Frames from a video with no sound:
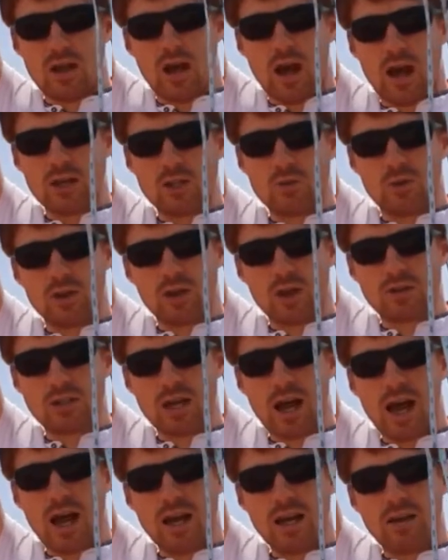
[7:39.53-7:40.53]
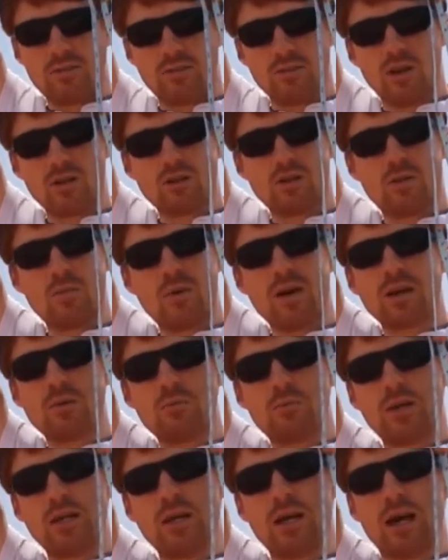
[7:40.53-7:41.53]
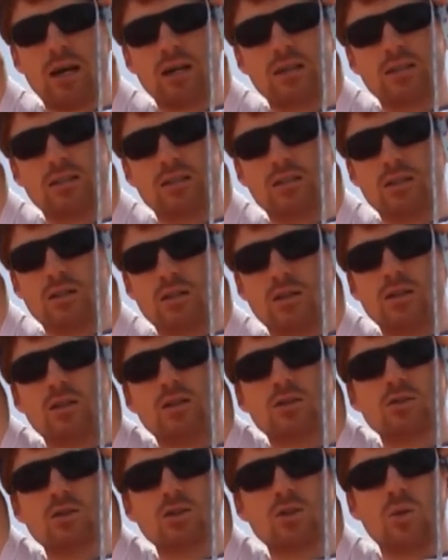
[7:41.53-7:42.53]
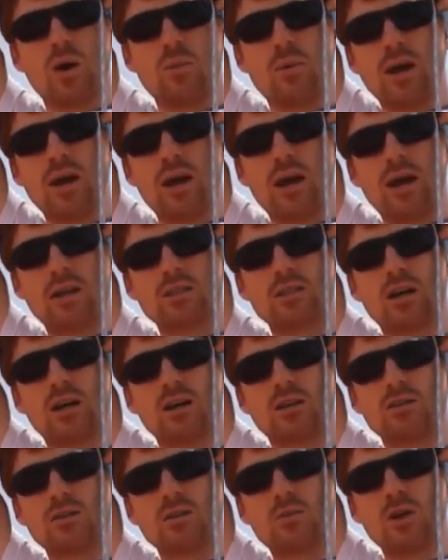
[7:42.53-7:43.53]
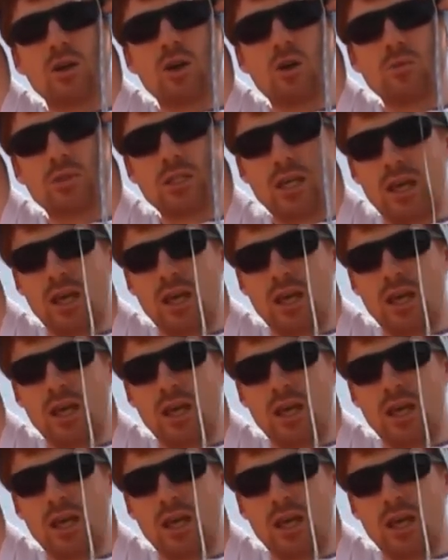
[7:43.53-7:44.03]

I just want to go to eye level, not my complete height, just to where my eyes are. I'm going to go up to